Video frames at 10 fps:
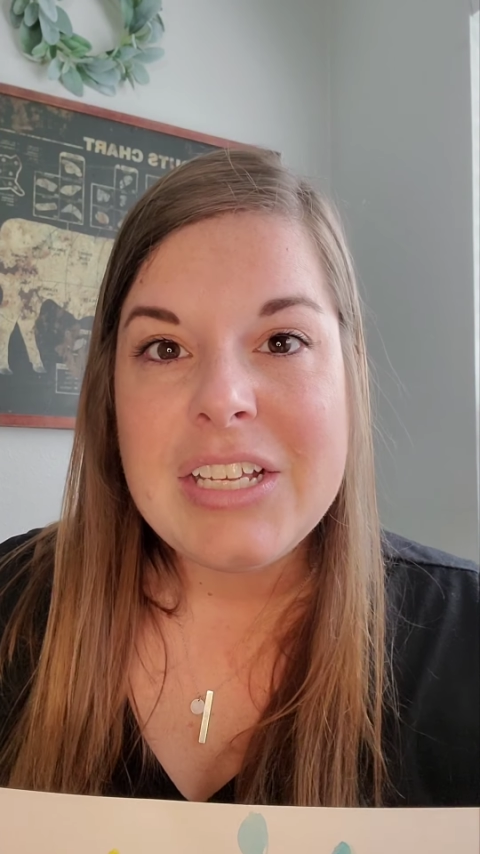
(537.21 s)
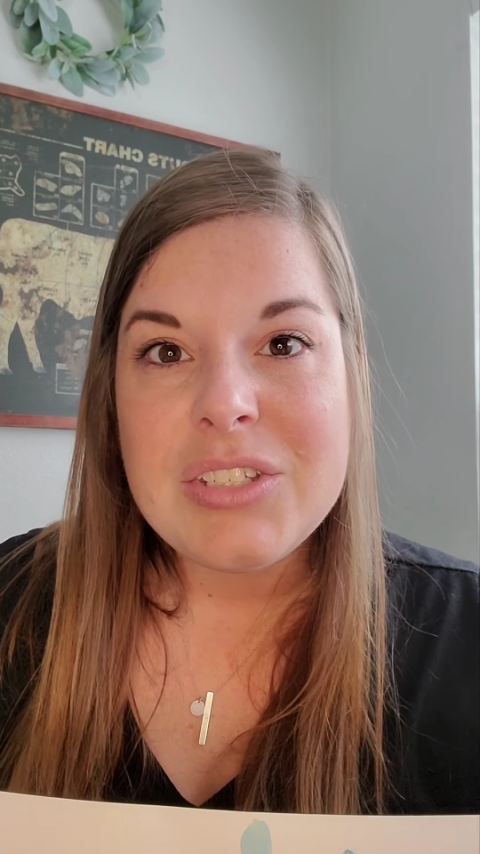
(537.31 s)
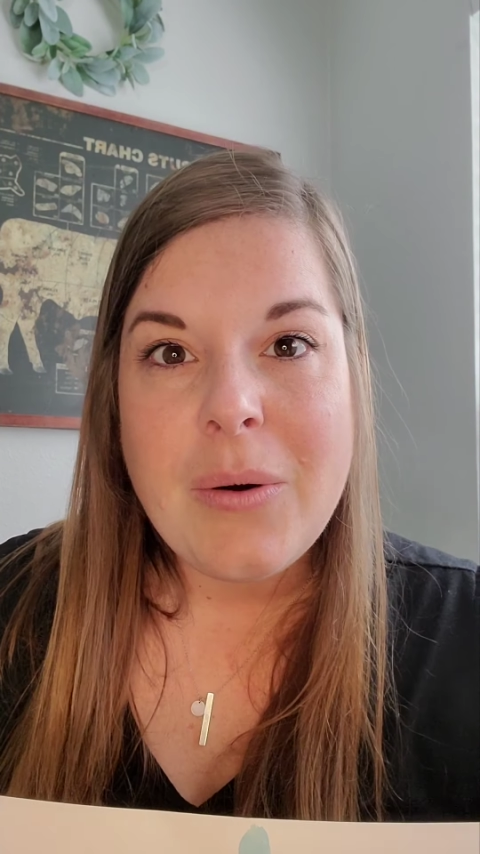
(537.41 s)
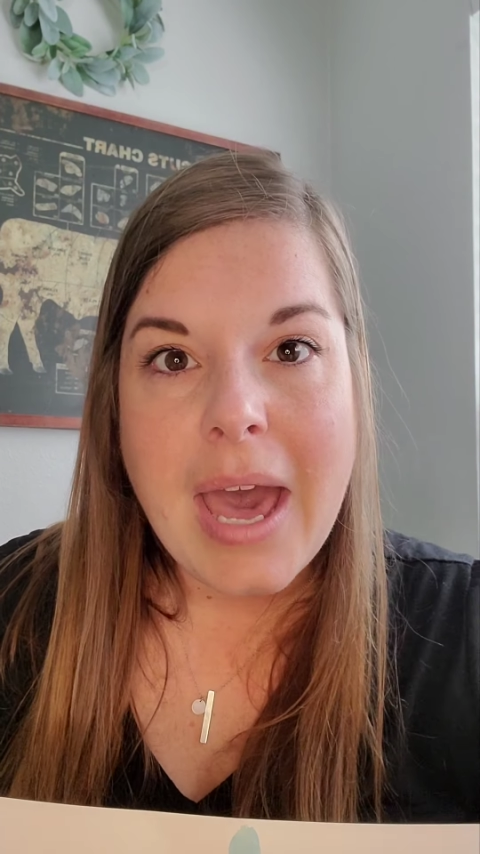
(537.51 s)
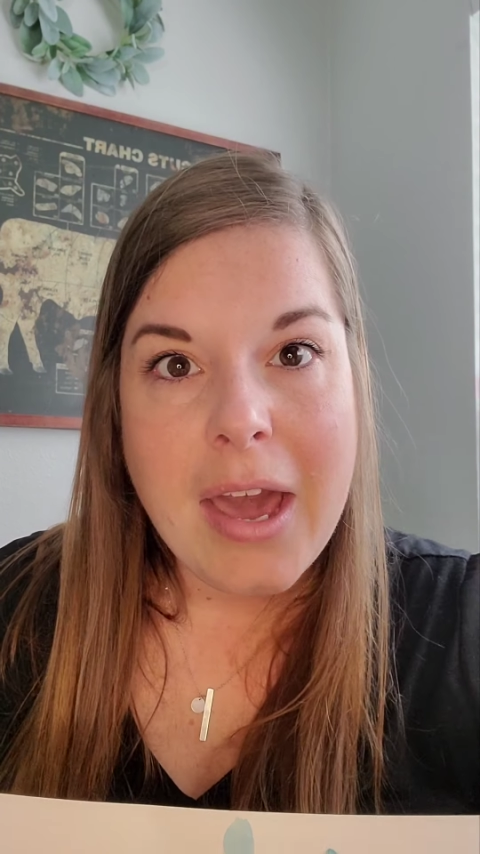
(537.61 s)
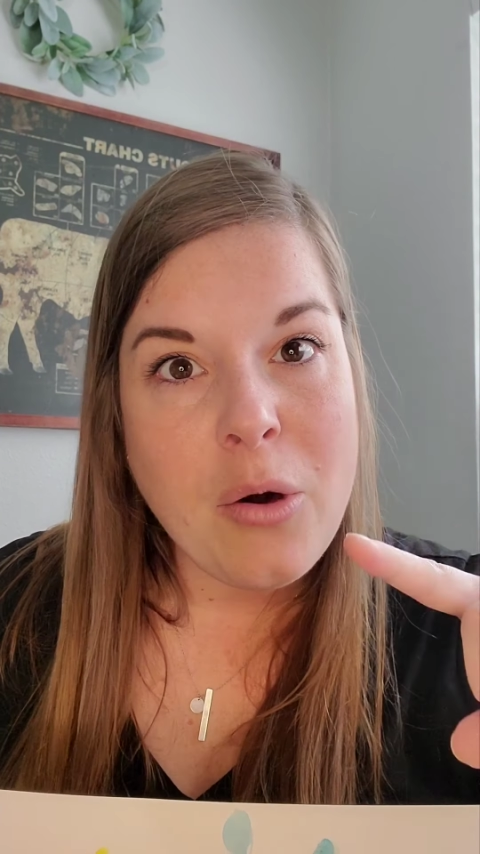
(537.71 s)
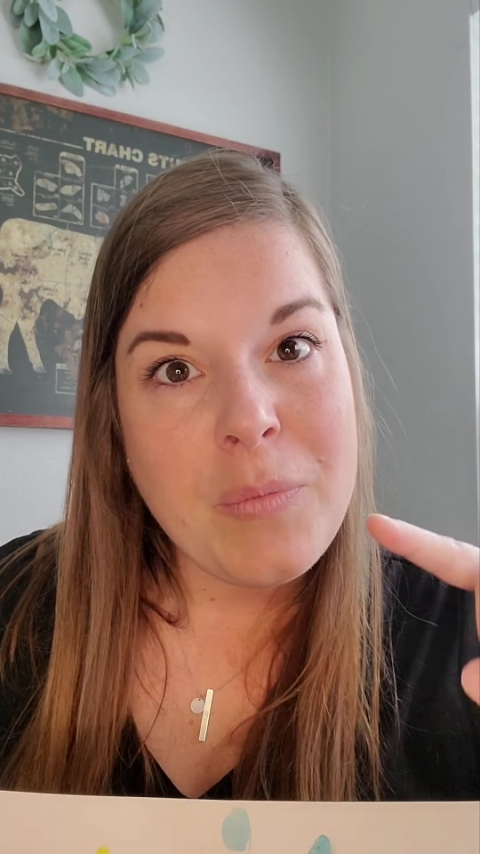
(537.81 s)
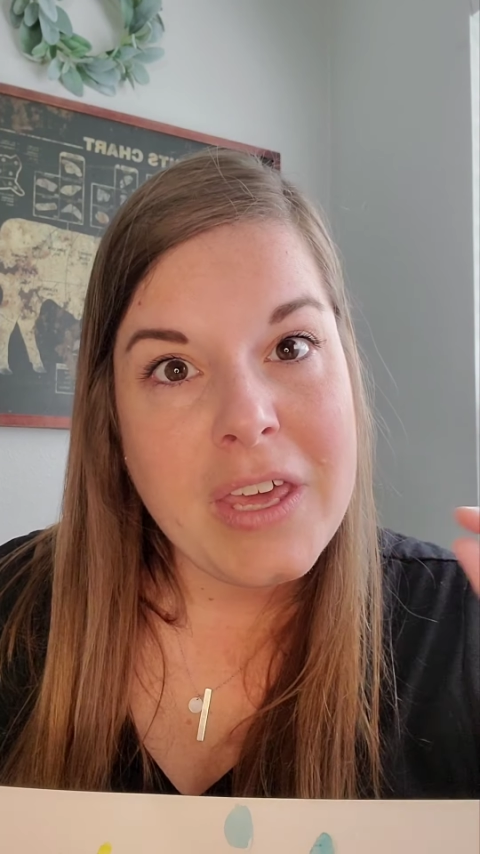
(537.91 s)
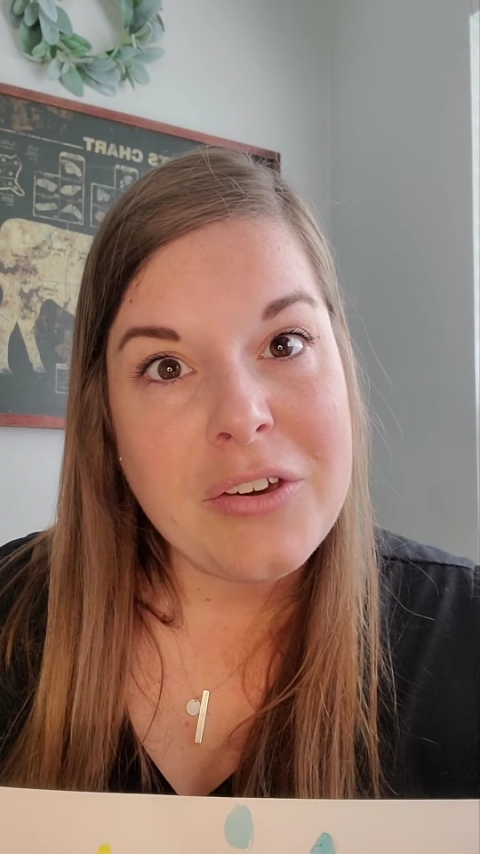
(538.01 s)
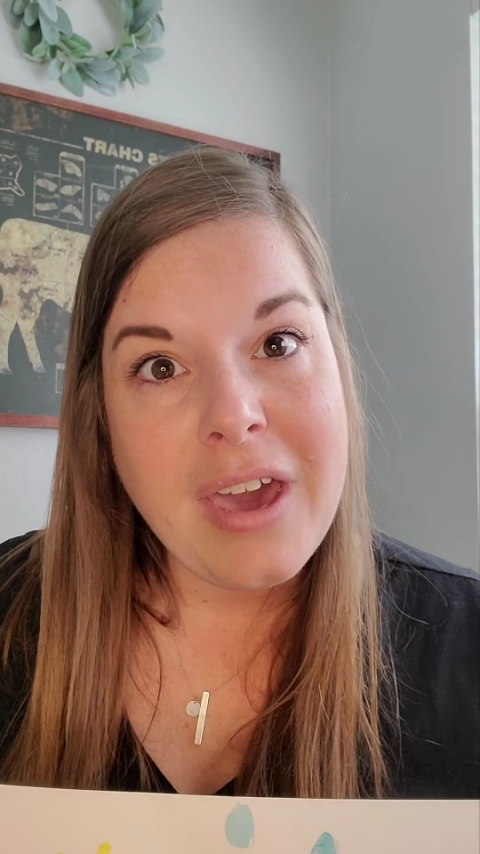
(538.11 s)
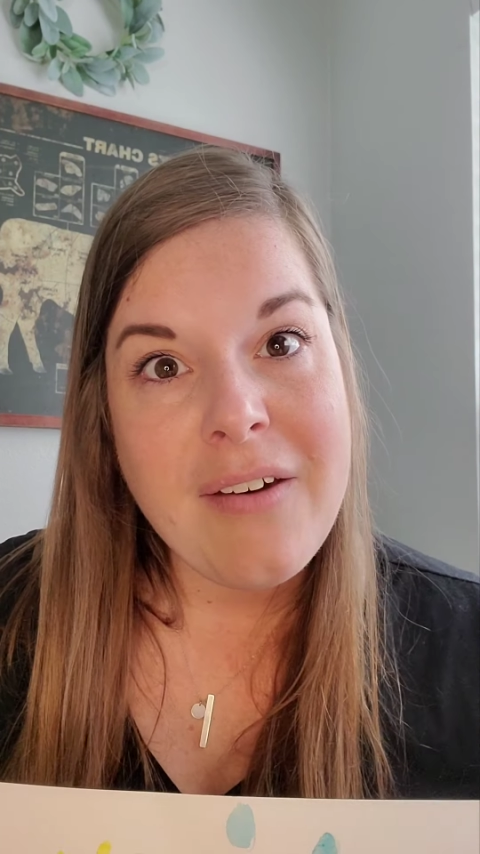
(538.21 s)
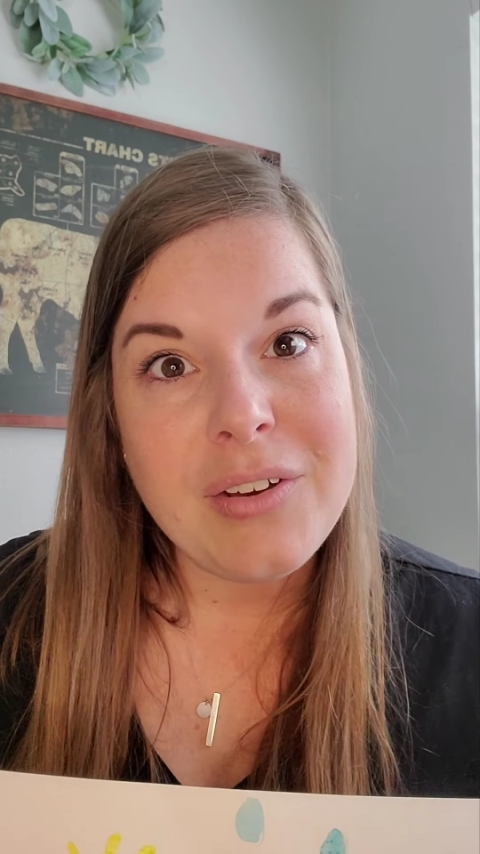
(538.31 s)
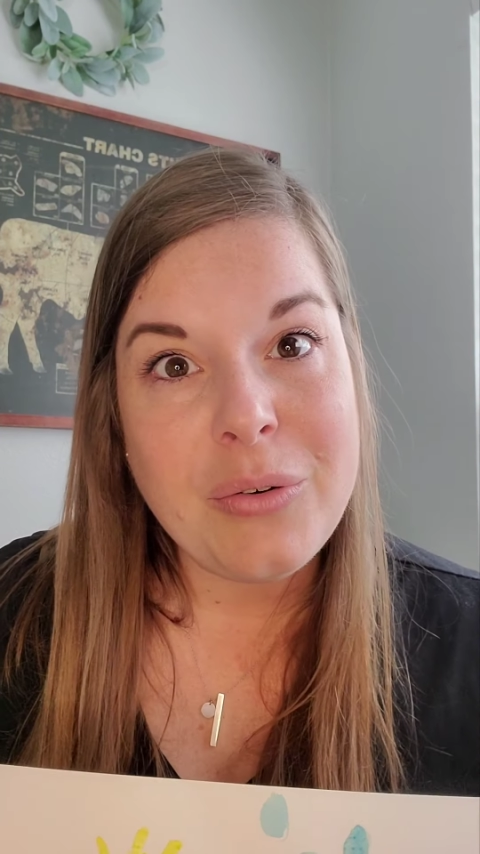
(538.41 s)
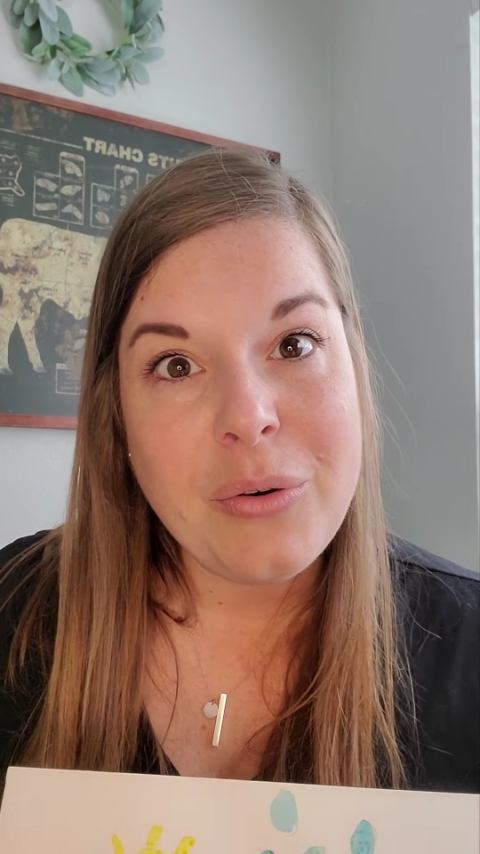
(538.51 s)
So I hope that you're having a